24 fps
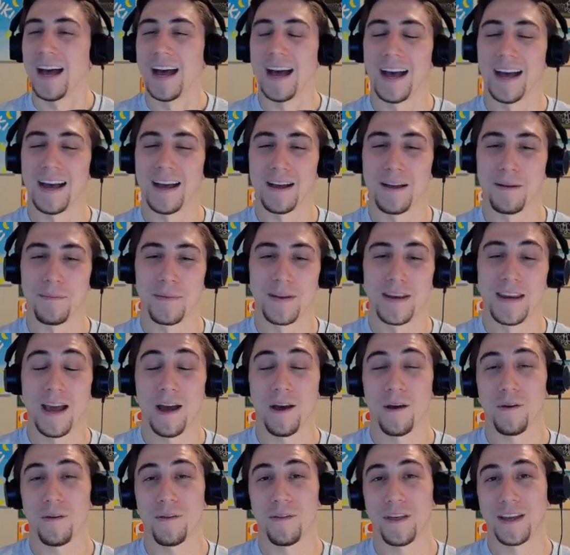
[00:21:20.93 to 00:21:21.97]

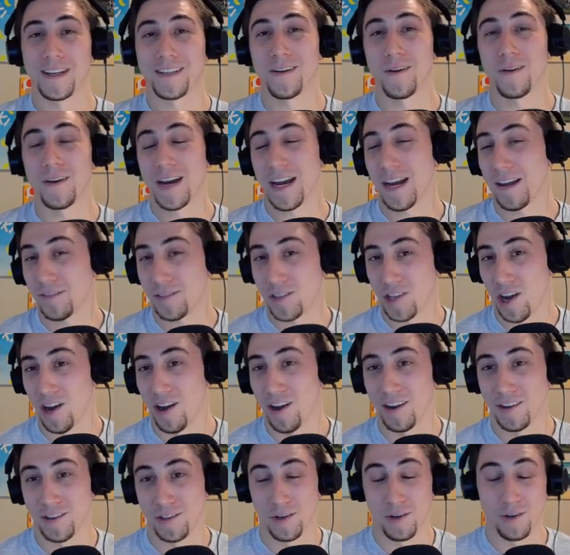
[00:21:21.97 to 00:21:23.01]
Now, they don't have
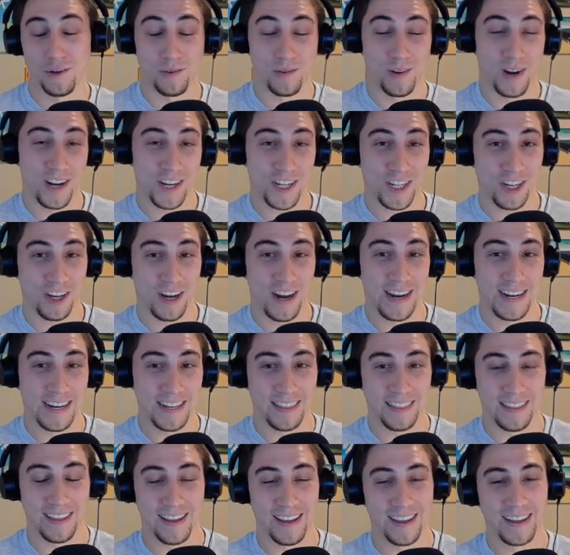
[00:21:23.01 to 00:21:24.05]
taunt or rush or
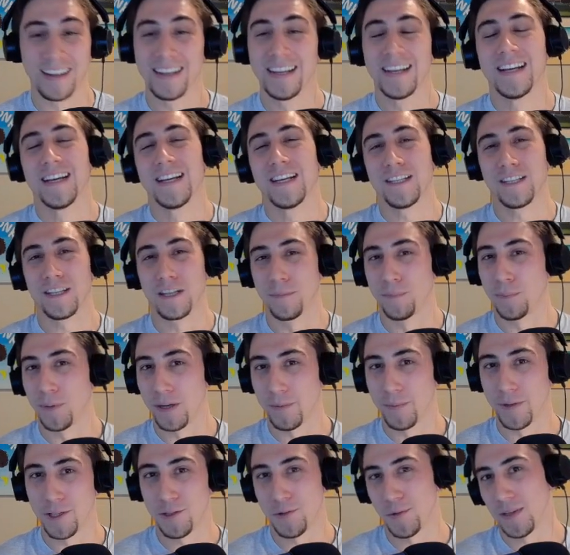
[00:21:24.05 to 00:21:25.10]
anything, so you're
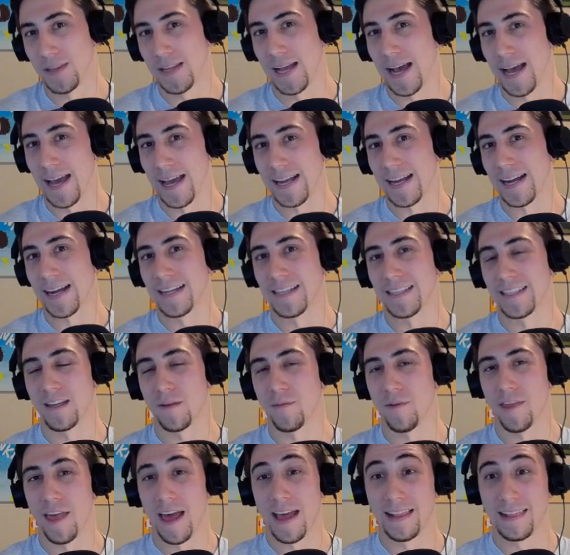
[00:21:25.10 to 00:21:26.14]
pretty much relying on
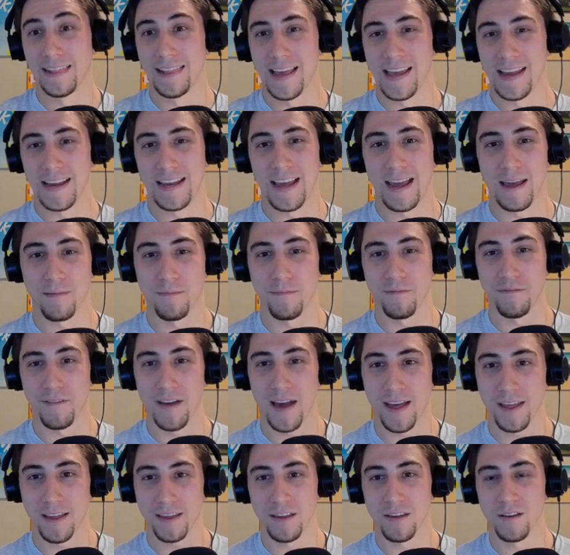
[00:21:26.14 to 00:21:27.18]
some of that late game
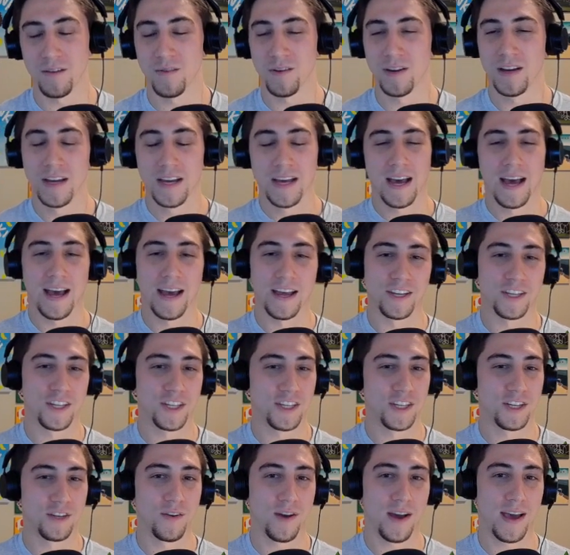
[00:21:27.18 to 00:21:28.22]
value
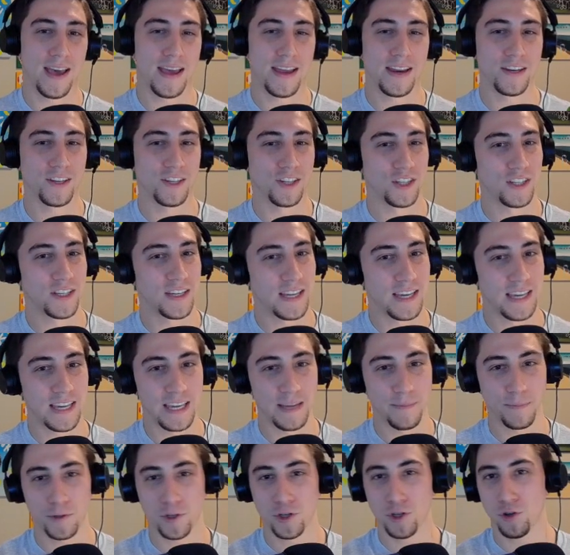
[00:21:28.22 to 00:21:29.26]
just to go ahead and just
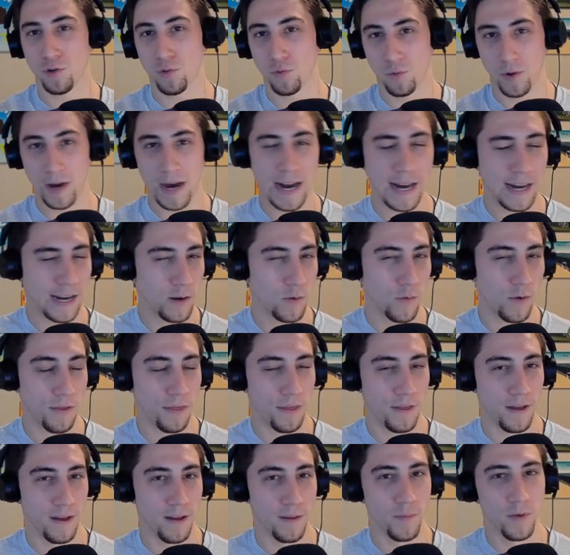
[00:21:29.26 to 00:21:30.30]
keep trading with
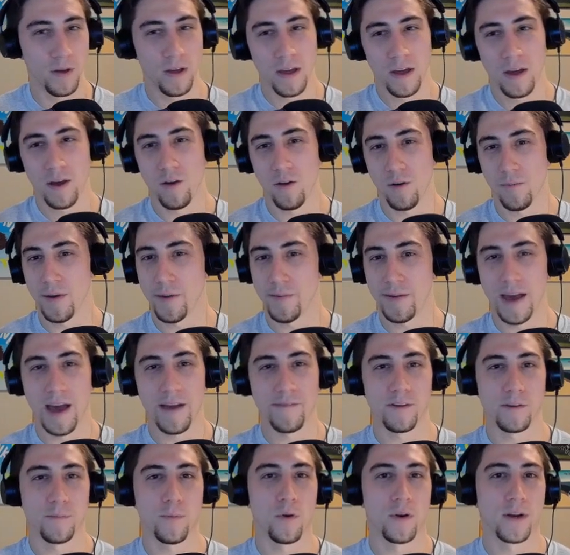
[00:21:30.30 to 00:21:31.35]
him, or maybe
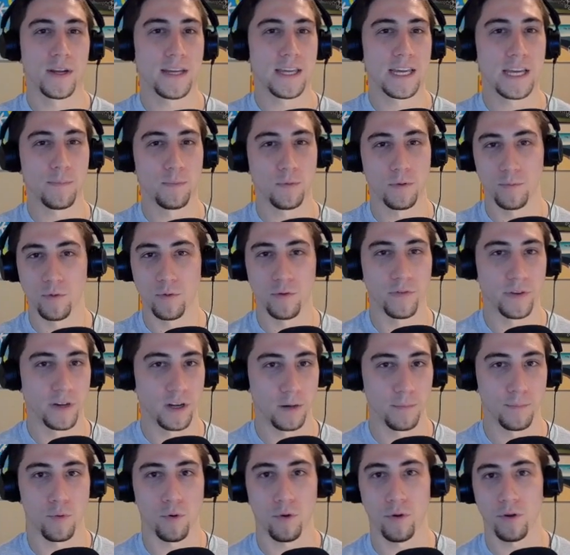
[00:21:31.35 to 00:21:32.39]
have your opponent keep moving your
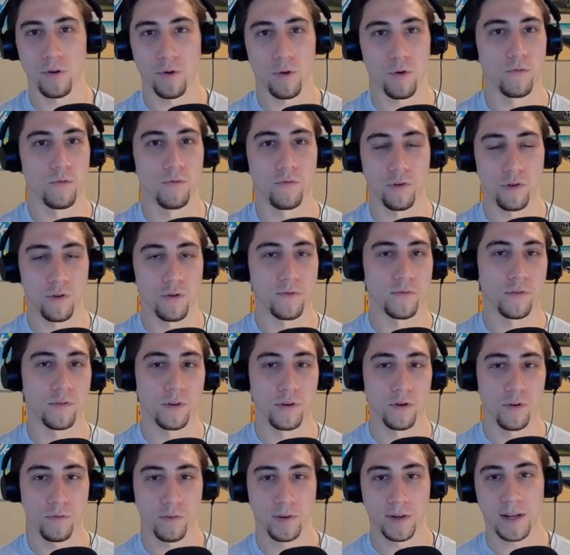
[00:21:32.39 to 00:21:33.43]
board over and over and
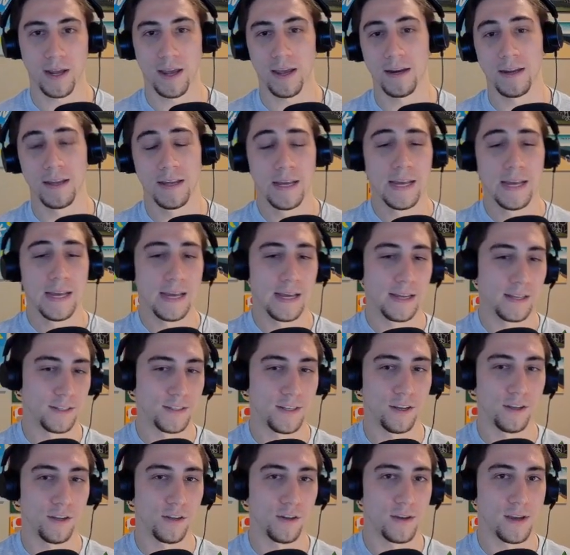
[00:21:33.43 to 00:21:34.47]
over again
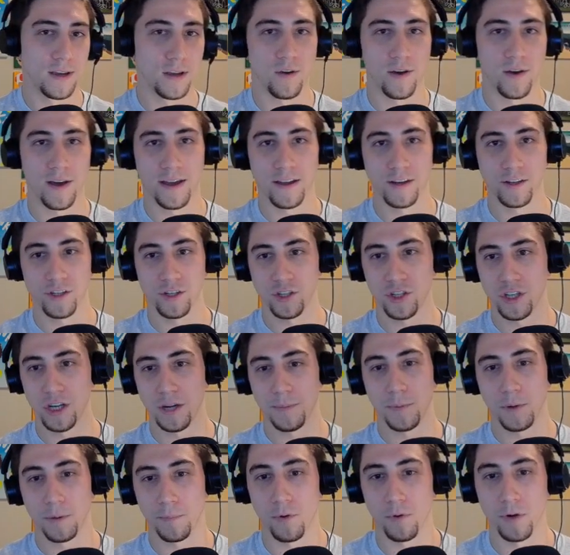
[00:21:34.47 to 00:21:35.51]
until you can go ahead and just chip
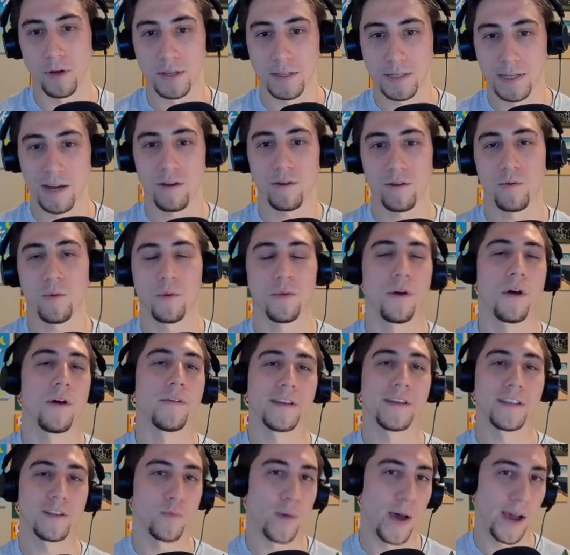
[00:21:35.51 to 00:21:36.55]
your opponent down with all
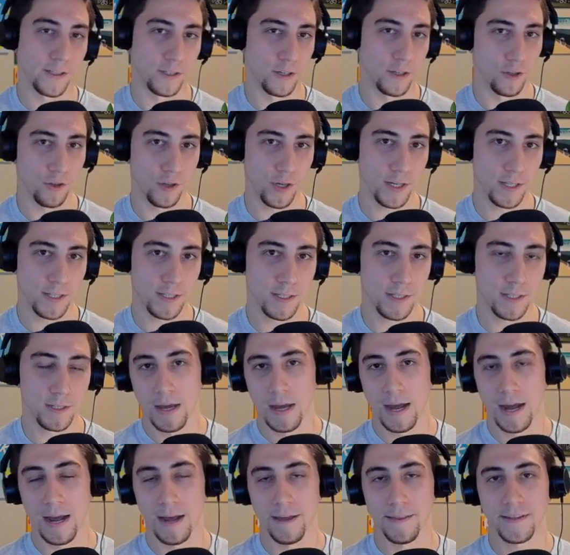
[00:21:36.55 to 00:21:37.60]
these Waxadreds.
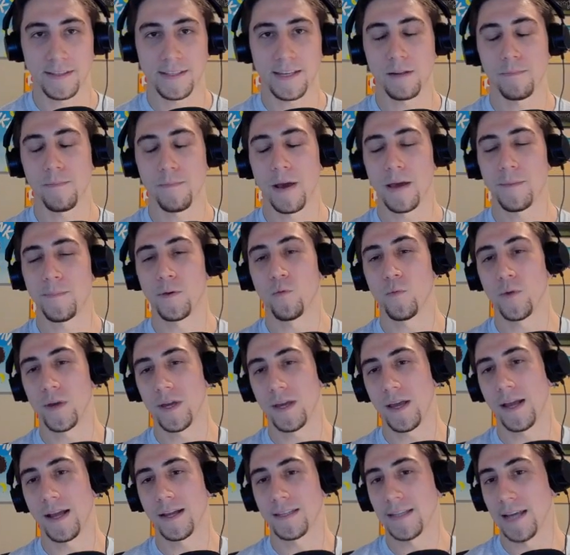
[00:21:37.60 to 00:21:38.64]
This deck might be weak
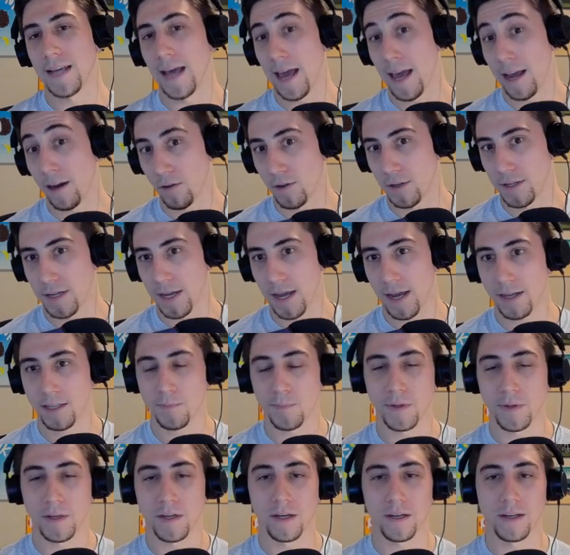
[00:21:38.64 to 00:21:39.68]
against aggro decks
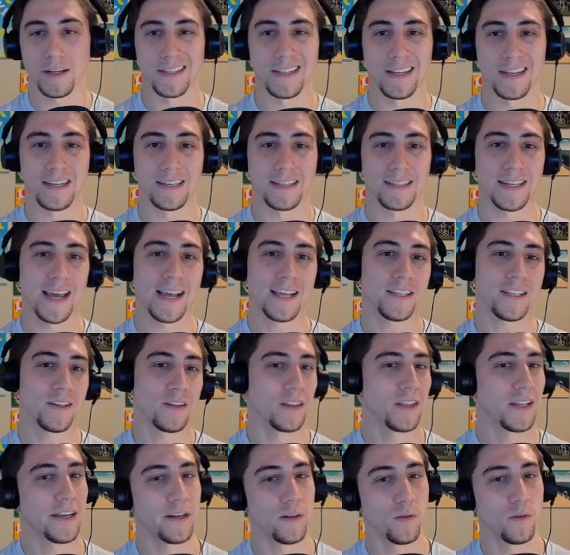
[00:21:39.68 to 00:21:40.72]
because it takes a
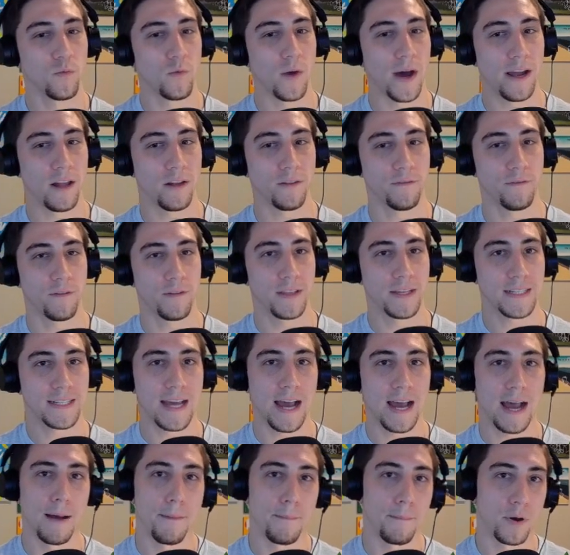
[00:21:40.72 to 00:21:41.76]
little while for this
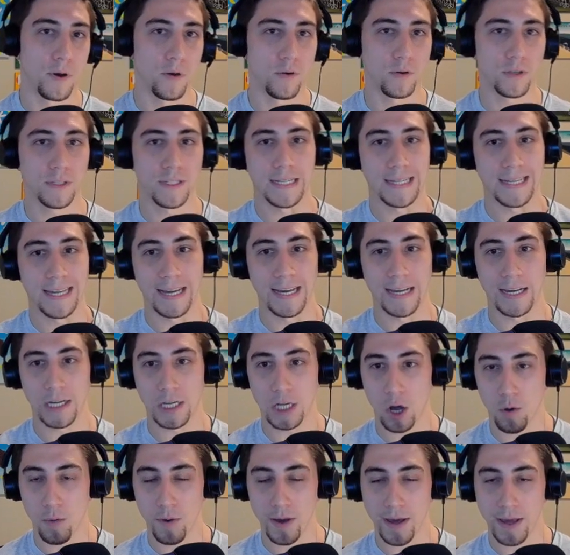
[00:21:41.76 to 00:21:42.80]
combo to get
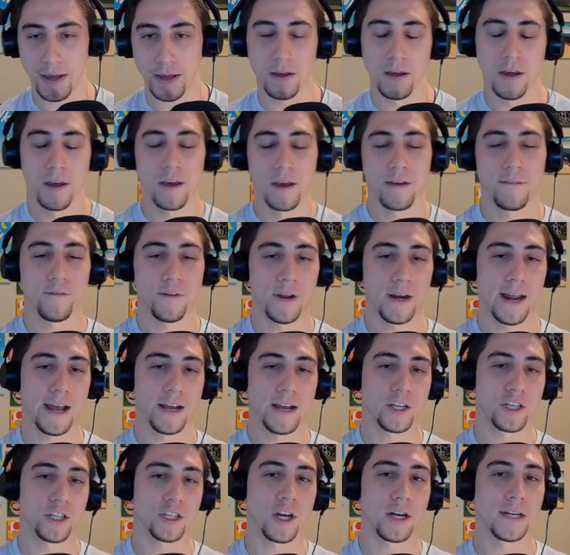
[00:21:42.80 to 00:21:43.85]
going, for you to
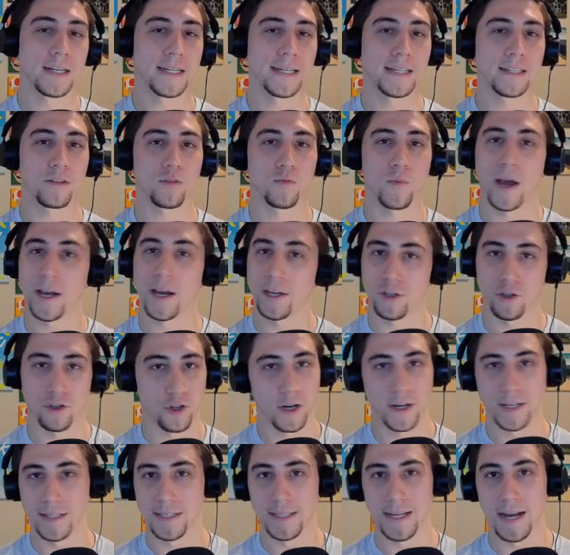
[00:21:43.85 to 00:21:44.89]
actually start to get those
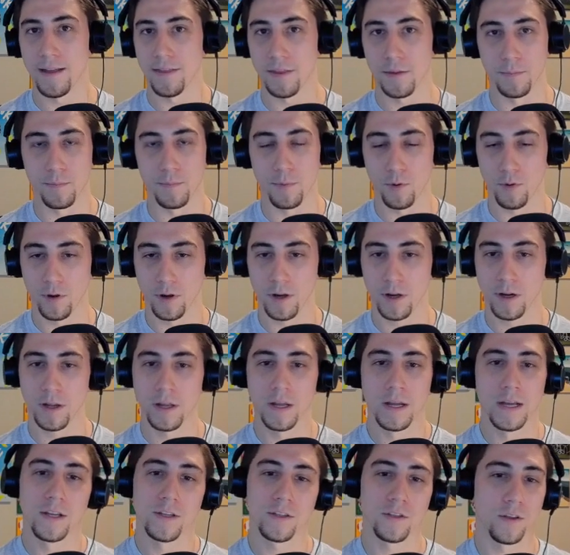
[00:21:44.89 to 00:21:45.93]
Waxadreds on the board,
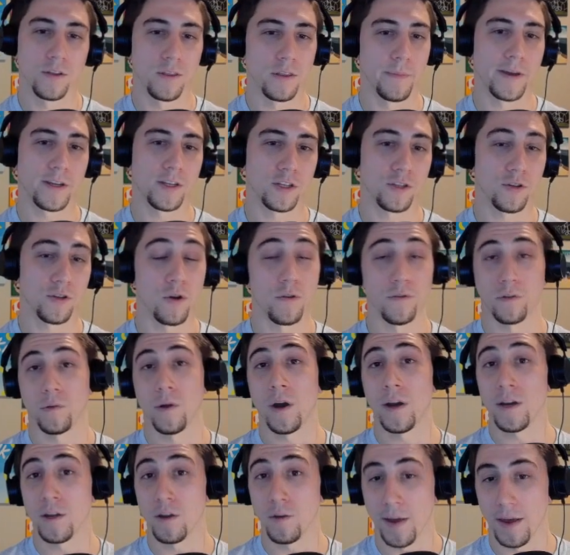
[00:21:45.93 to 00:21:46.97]
so they might just
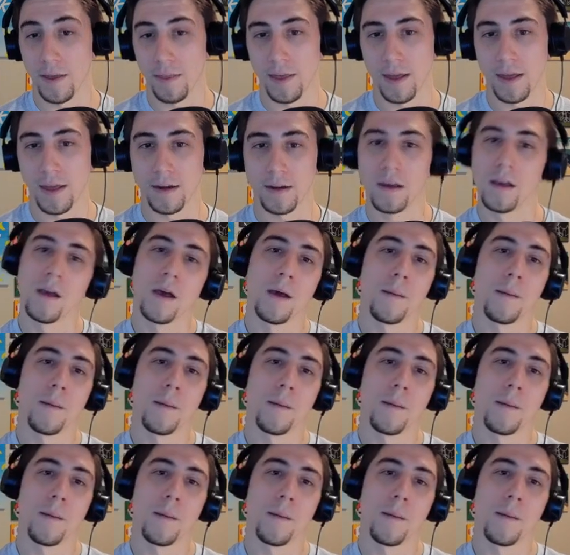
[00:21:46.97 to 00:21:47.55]
overrun you by then.